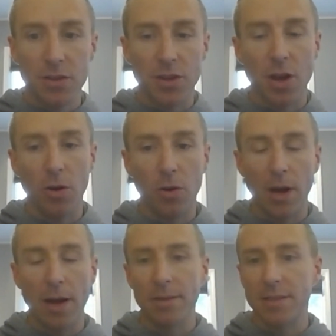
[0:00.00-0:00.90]

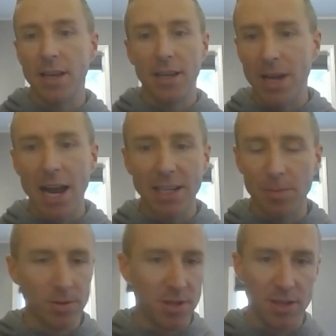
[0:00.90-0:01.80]
So I would say
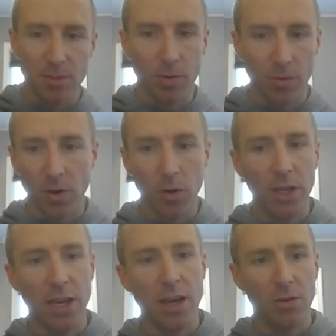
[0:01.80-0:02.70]
90% of the
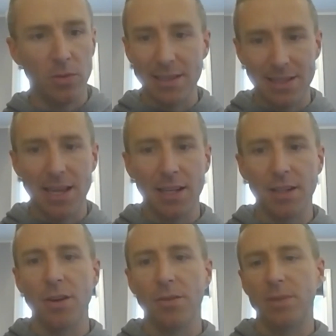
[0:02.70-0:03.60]
portfolio is
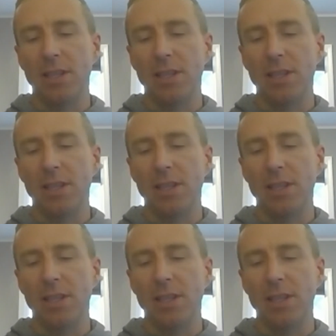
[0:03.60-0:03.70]
tenant owned.